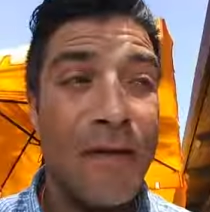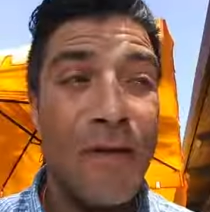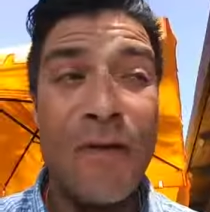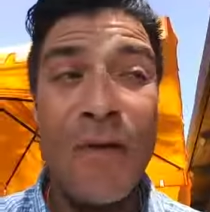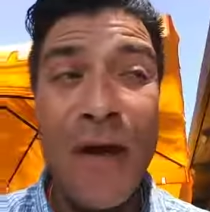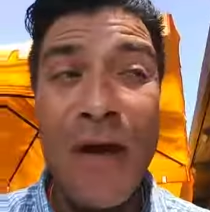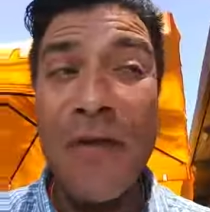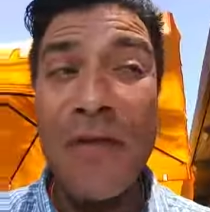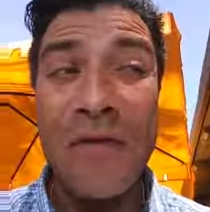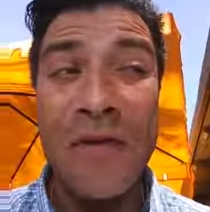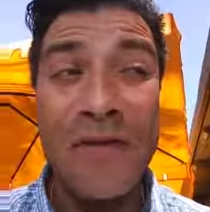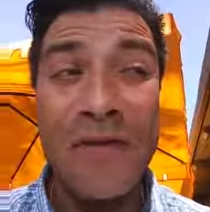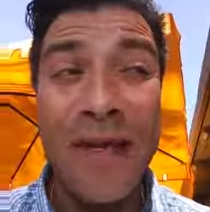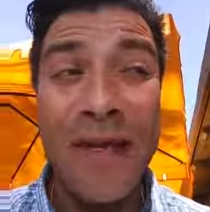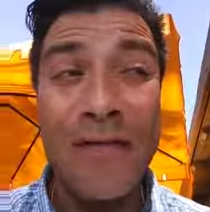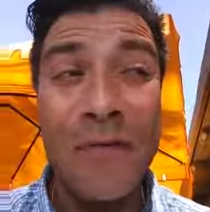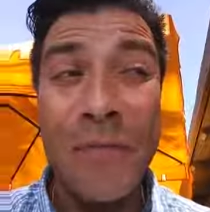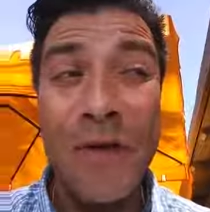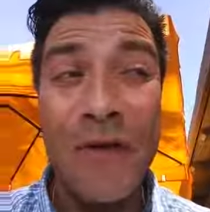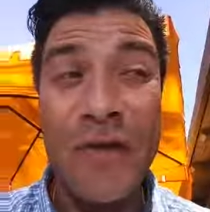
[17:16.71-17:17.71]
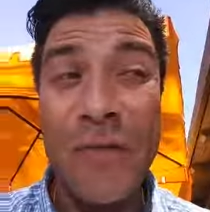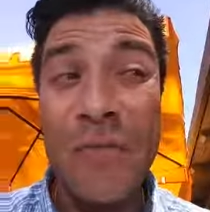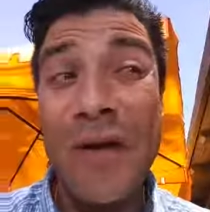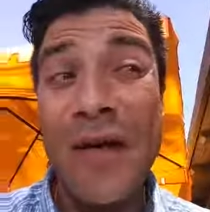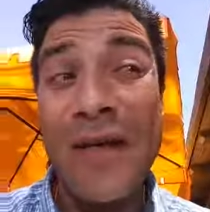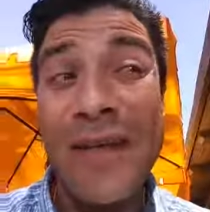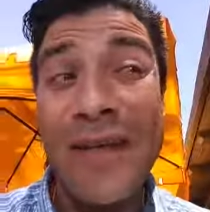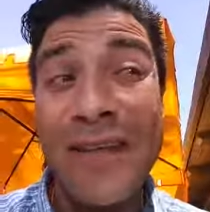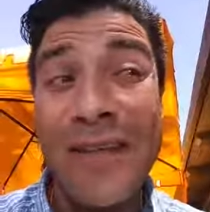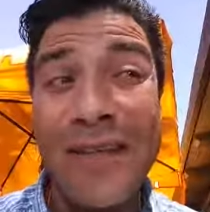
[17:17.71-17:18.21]
Your health doesn't have to be on your
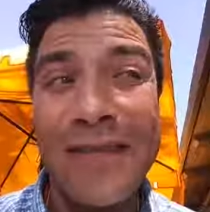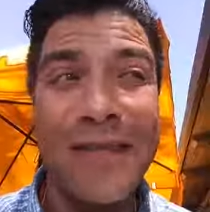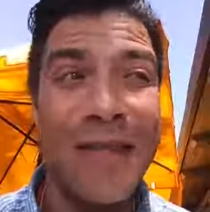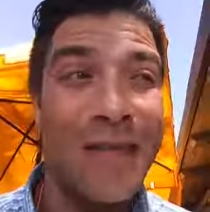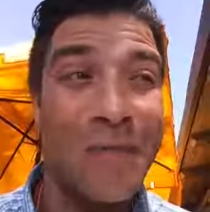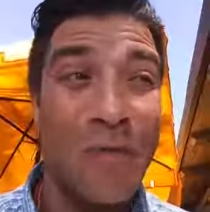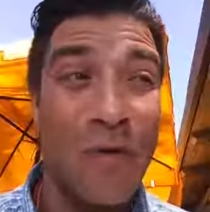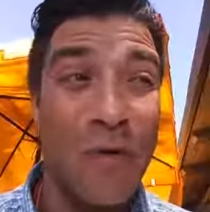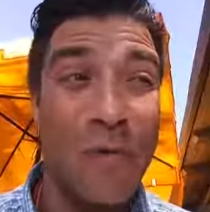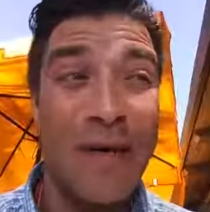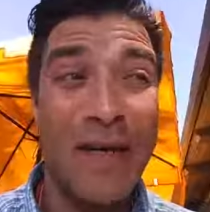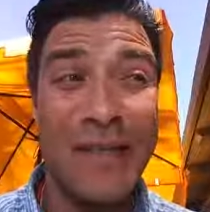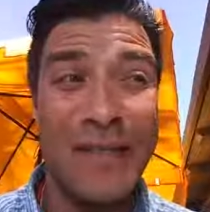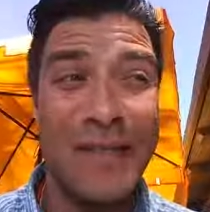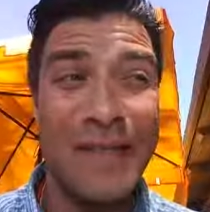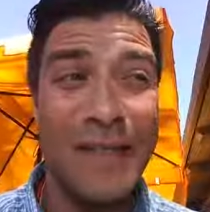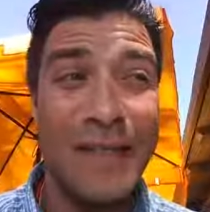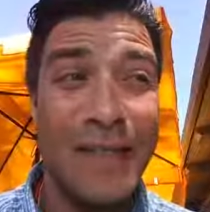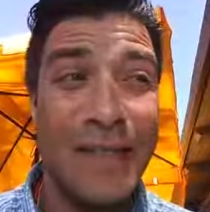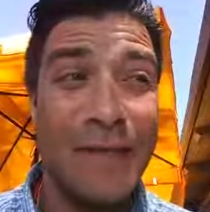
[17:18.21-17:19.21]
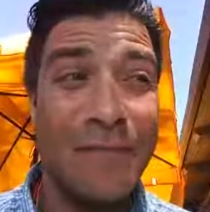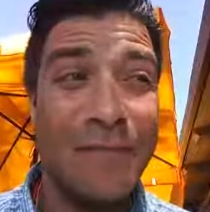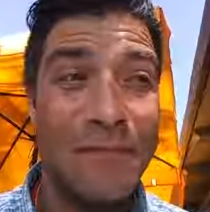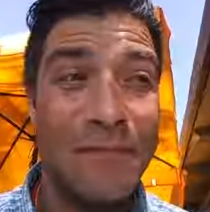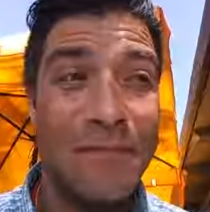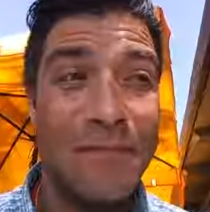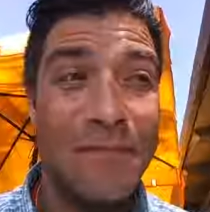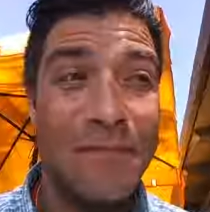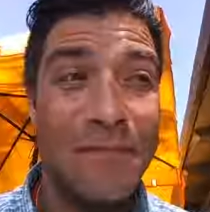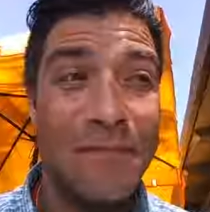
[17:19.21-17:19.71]
bucket list anymore. Basically,
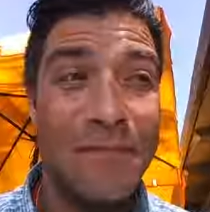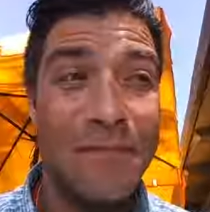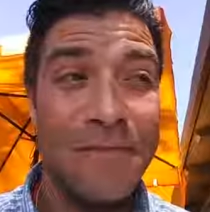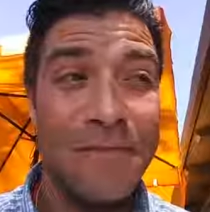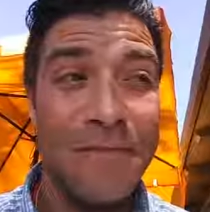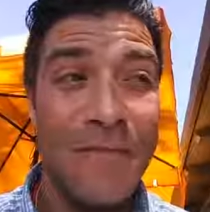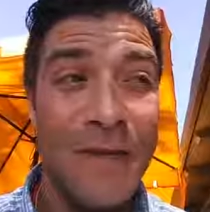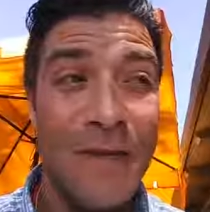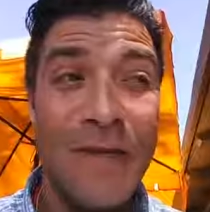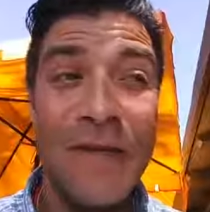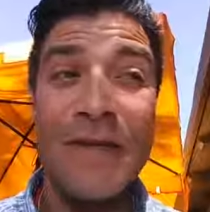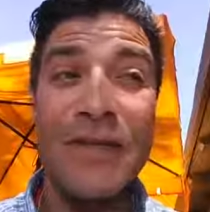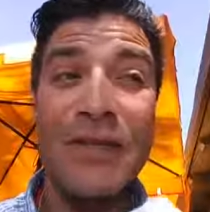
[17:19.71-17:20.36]
you